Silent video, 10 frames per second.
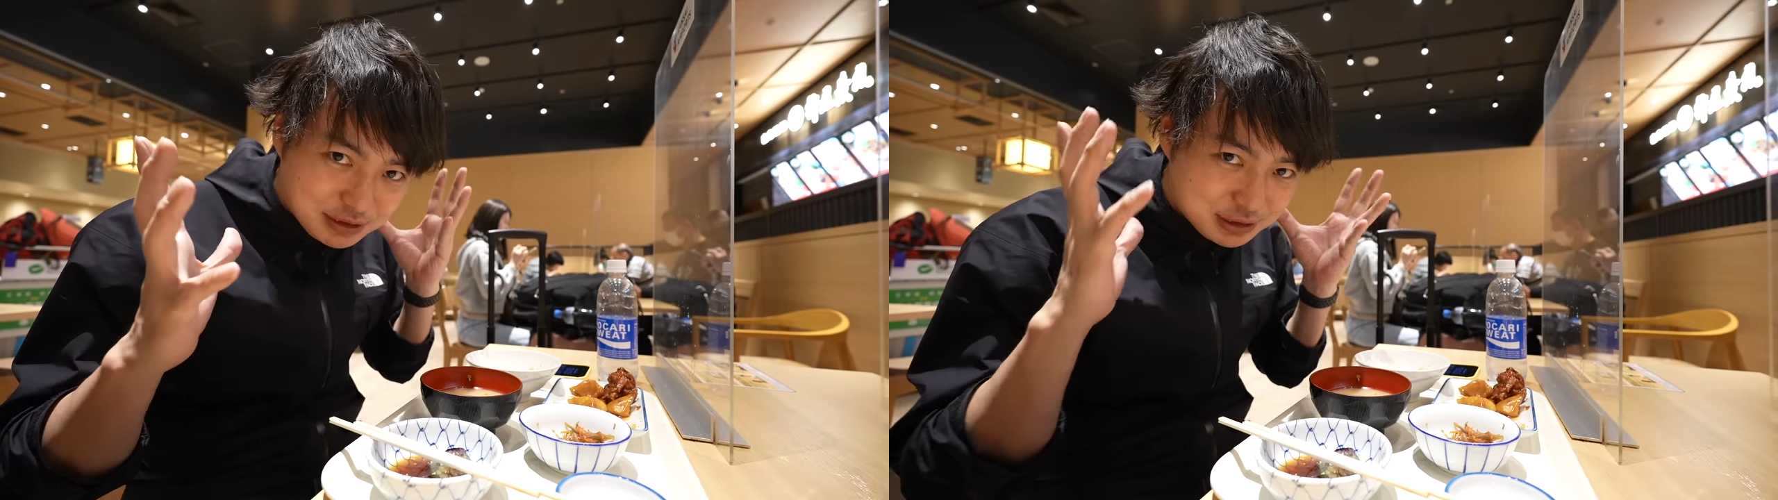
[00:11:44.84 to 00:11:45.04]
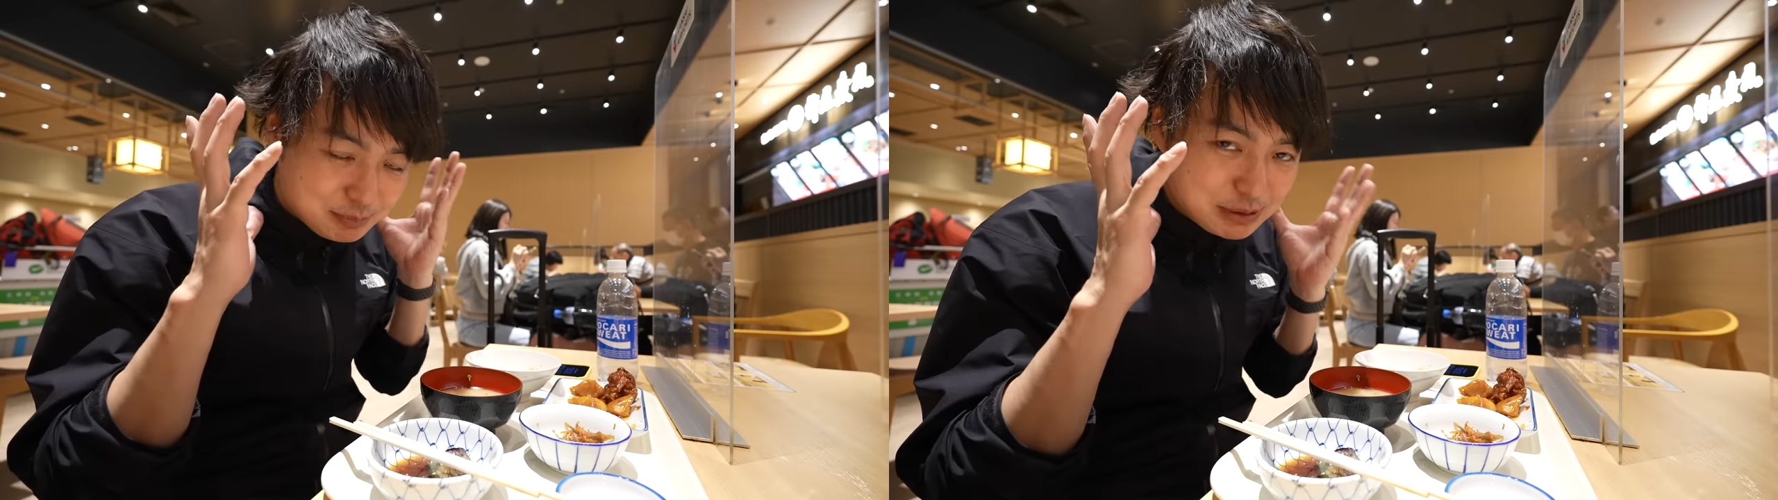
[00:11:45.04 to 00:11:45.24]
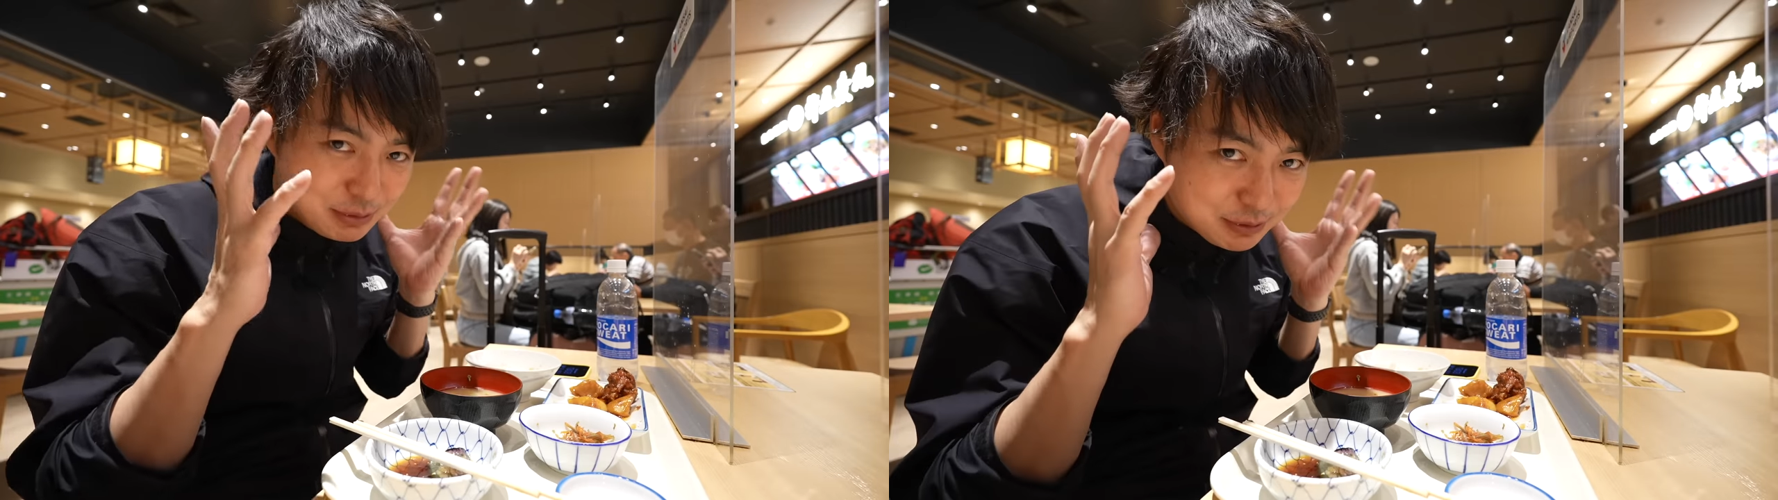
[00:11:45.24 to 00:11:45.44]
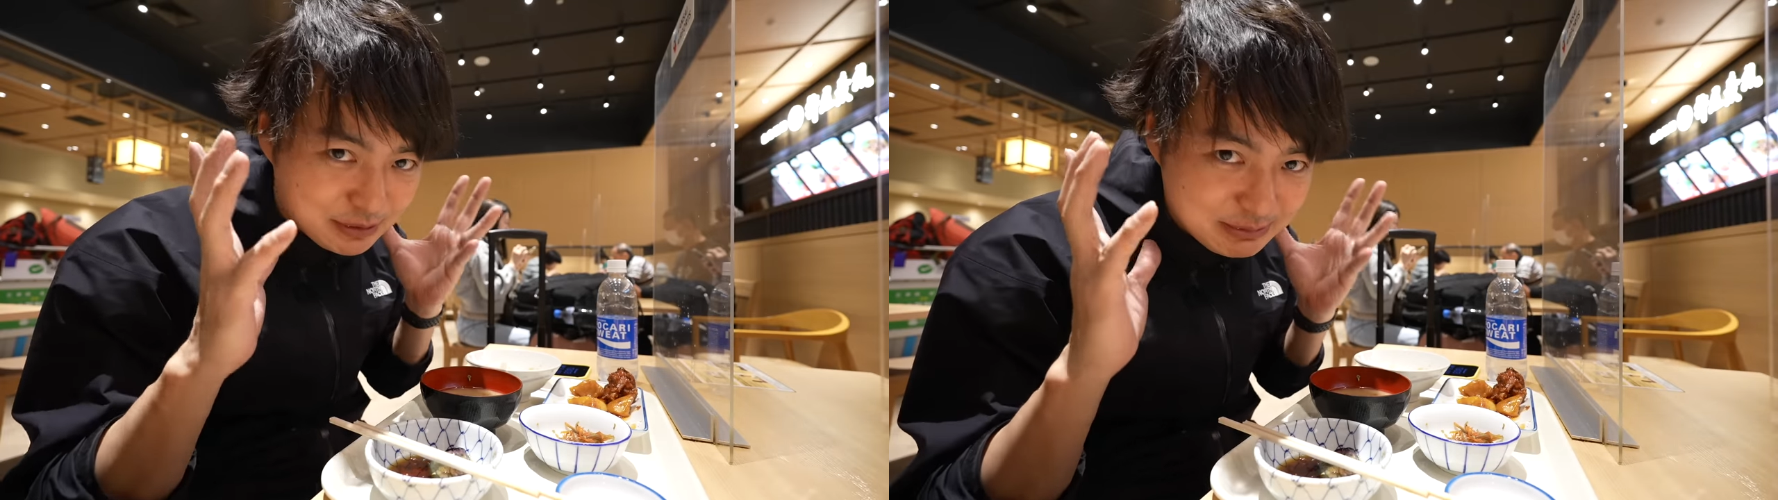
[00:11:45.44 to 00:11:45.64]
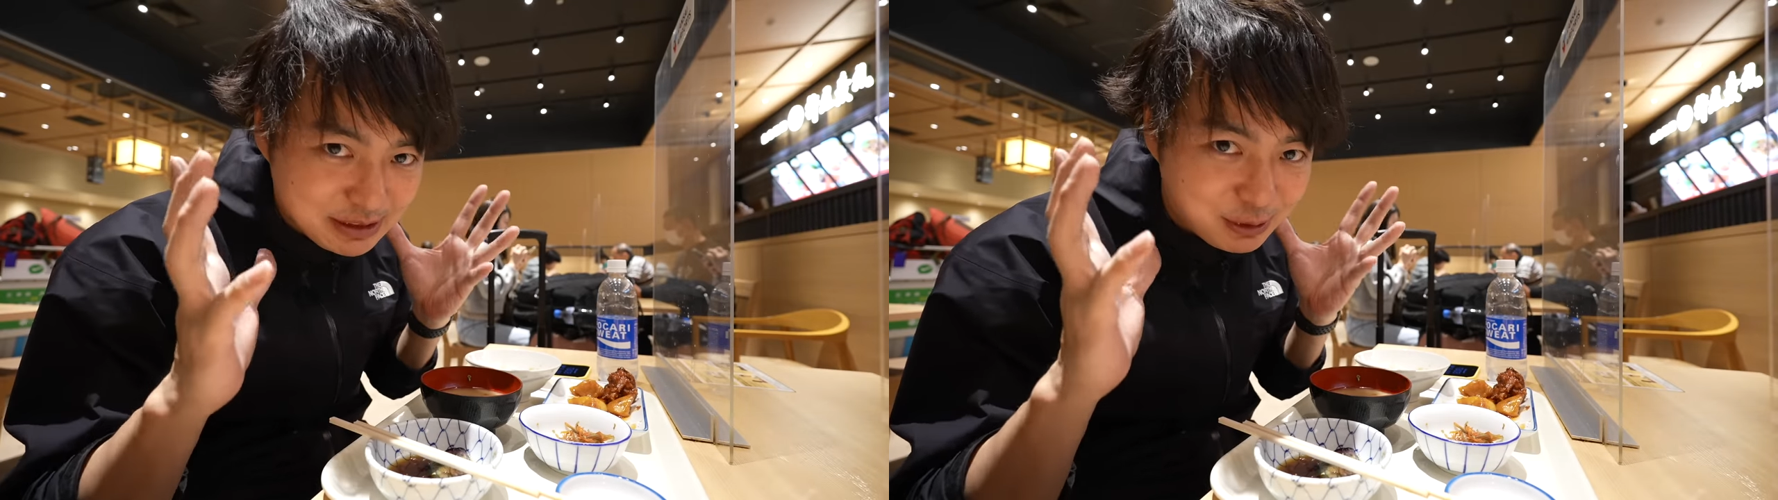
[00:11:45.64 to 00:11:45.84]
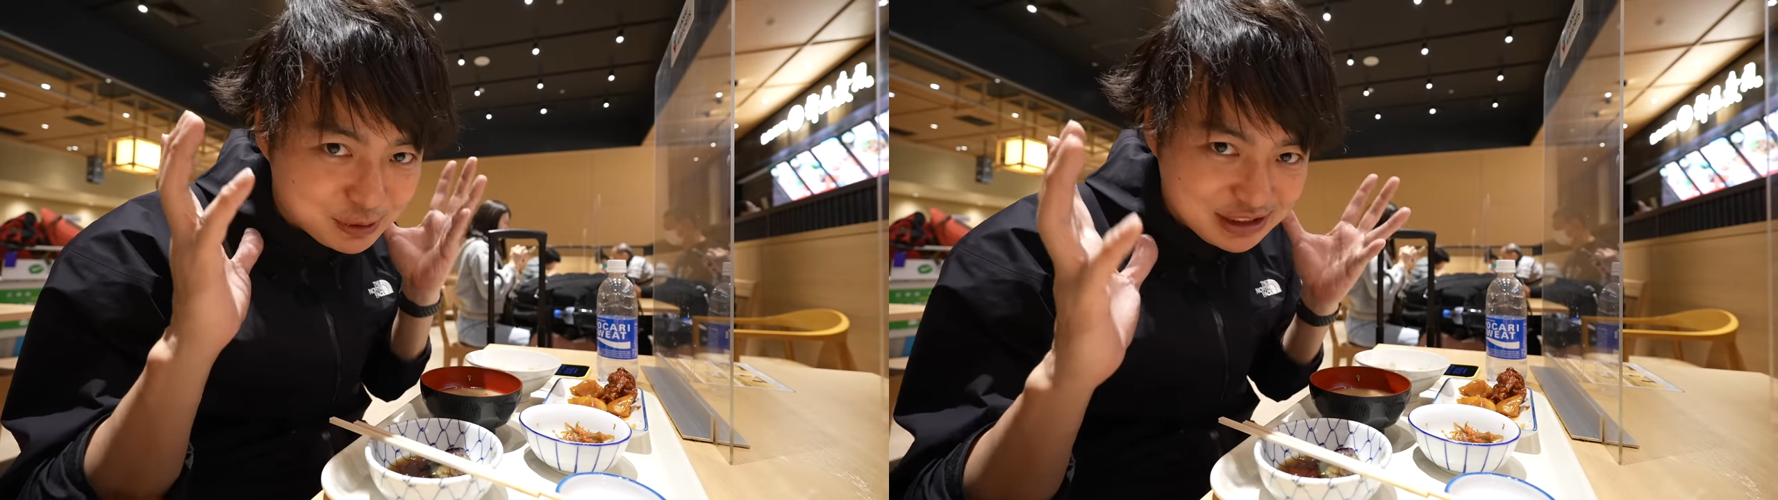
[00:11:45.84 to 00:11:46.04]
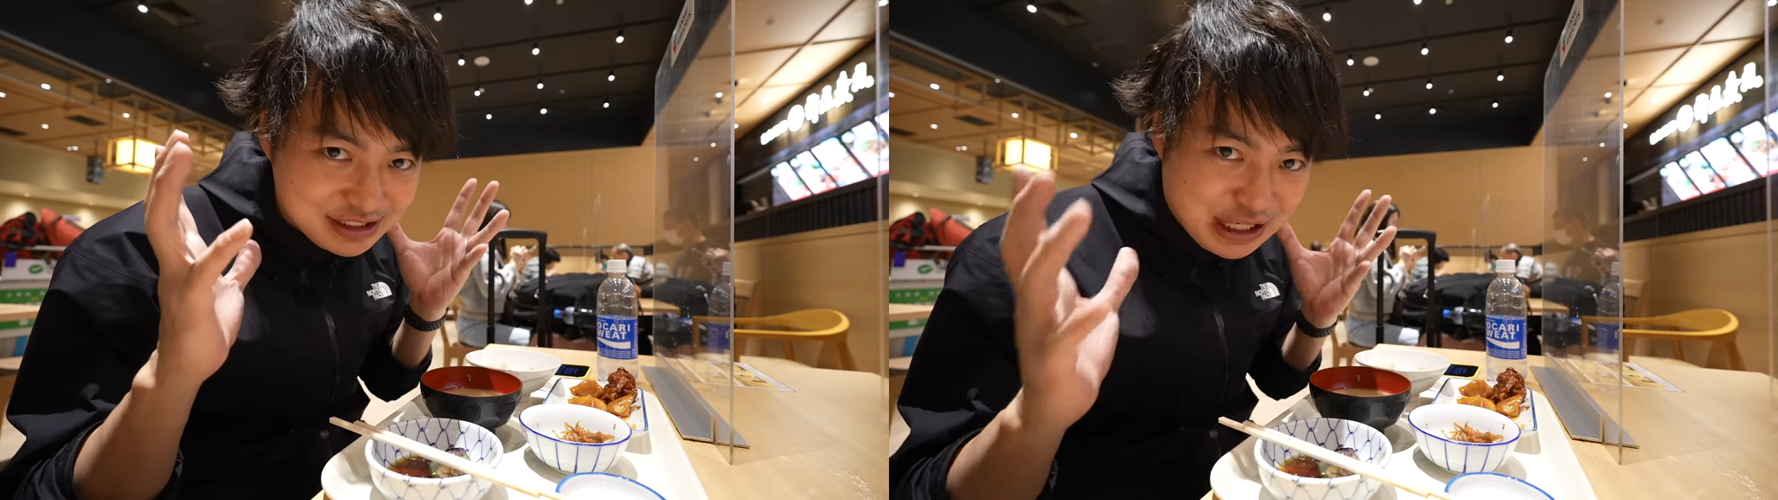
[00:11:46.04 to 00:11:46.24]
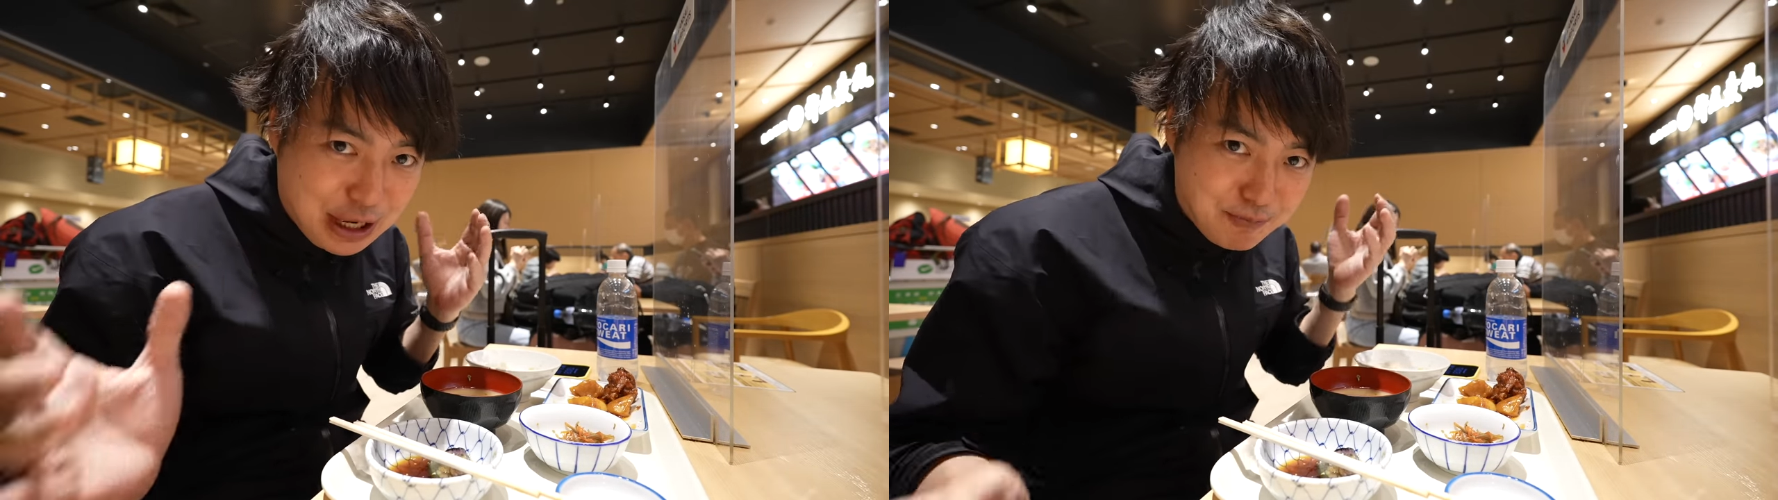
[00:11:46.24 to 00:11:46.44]
So before leaving
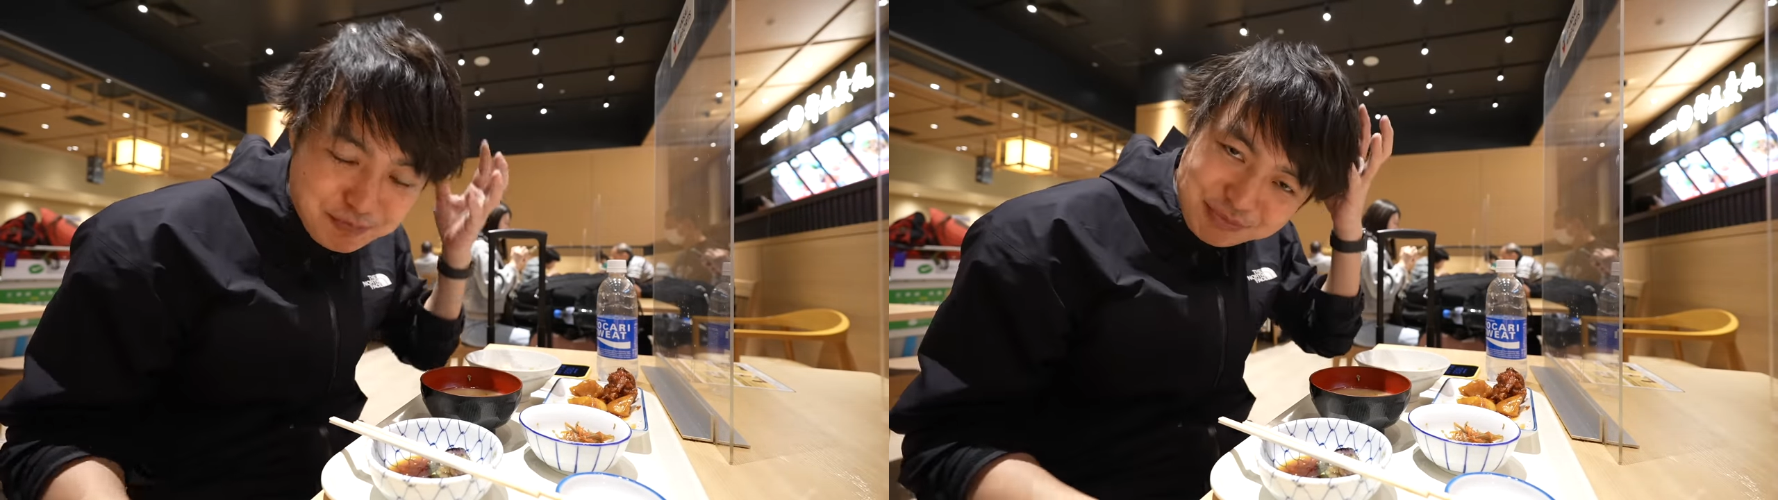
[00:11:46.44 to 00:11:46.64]
Osaka,